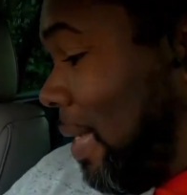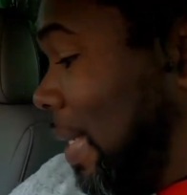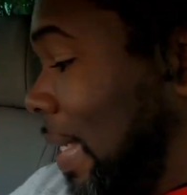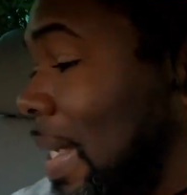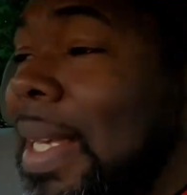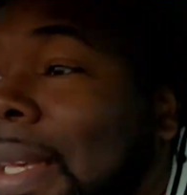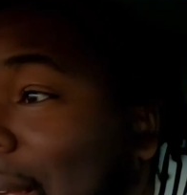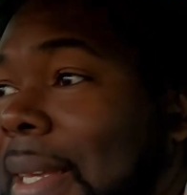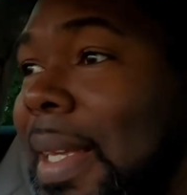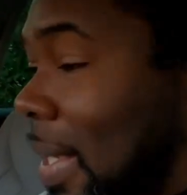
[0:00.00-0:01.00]
hey,
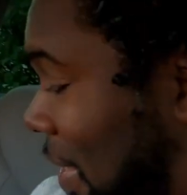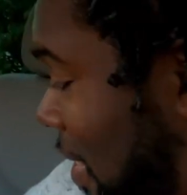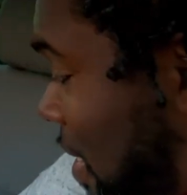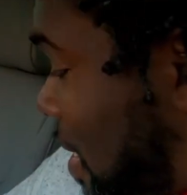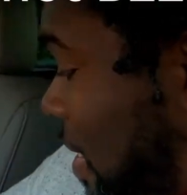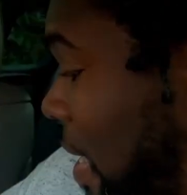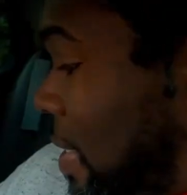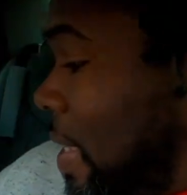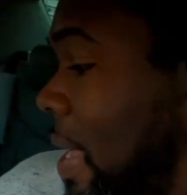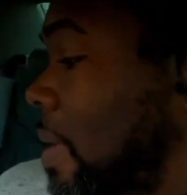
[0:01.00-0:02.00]

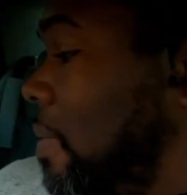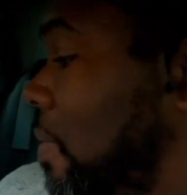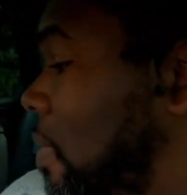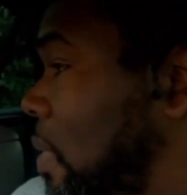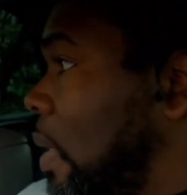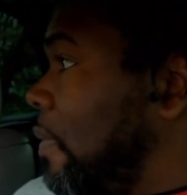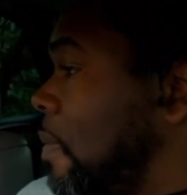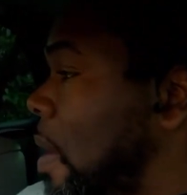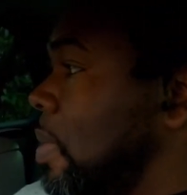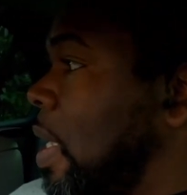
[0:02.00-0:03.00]
that's that. If
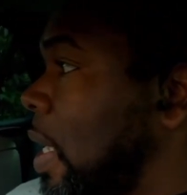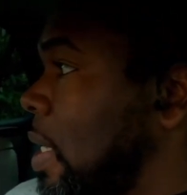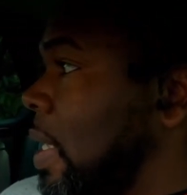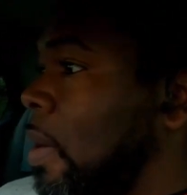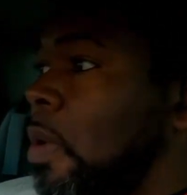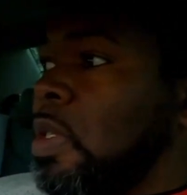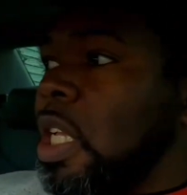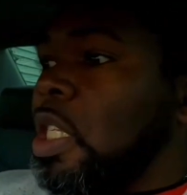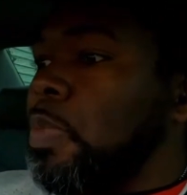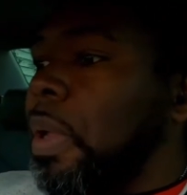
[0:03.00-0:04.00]
I'm not mistaken, that's like almost
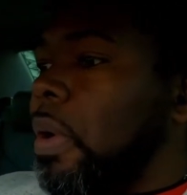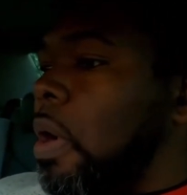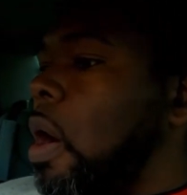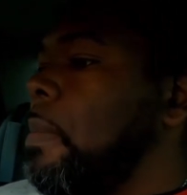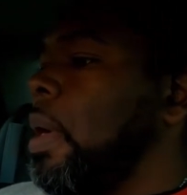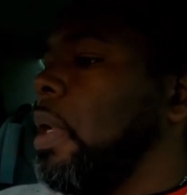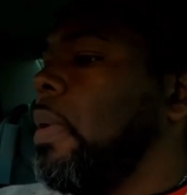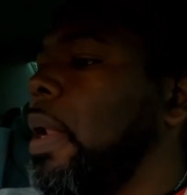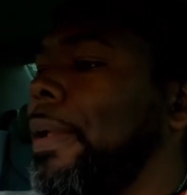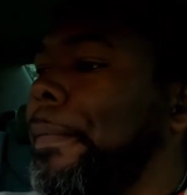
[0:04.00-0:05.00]
like a Spirit R money
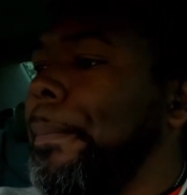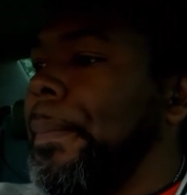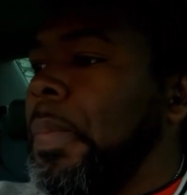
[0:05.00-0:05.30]
right now.